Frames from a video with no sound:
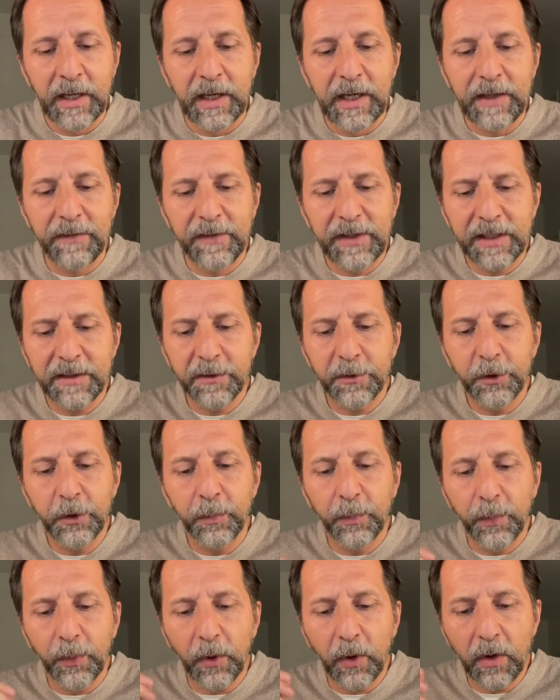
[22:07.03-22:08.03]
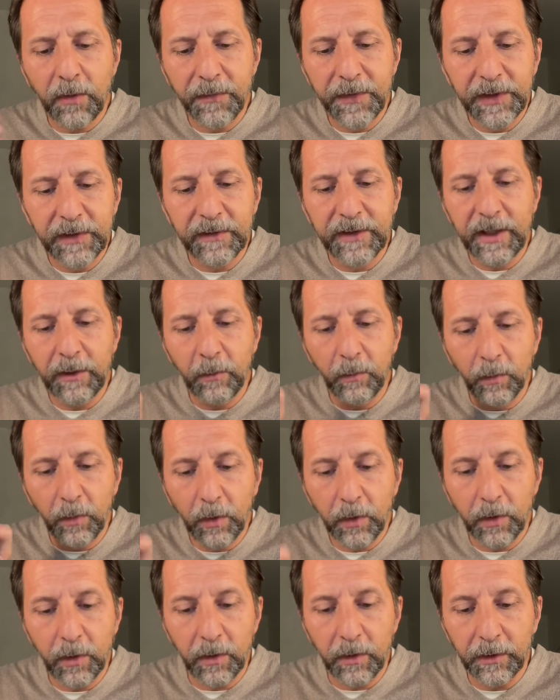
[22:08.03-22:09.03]
and thus to profit the
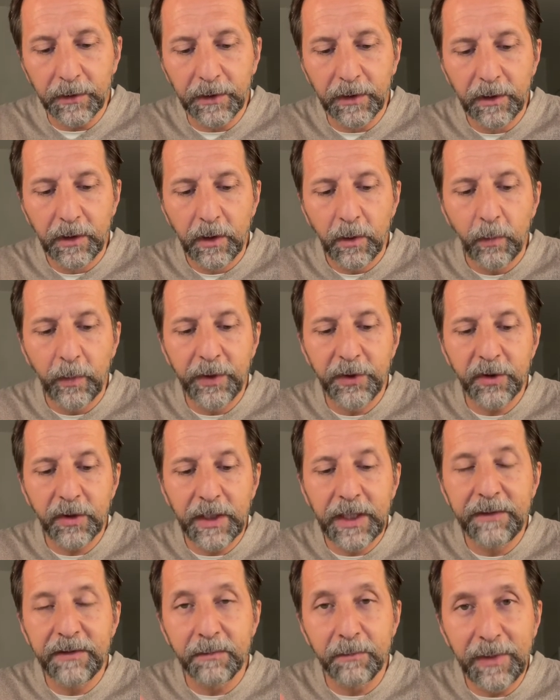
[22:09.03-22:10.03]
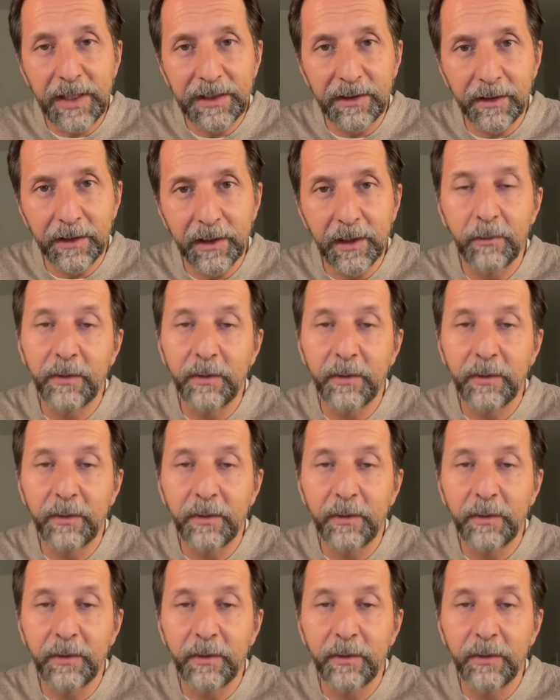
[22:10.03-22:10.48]
world which lives badly,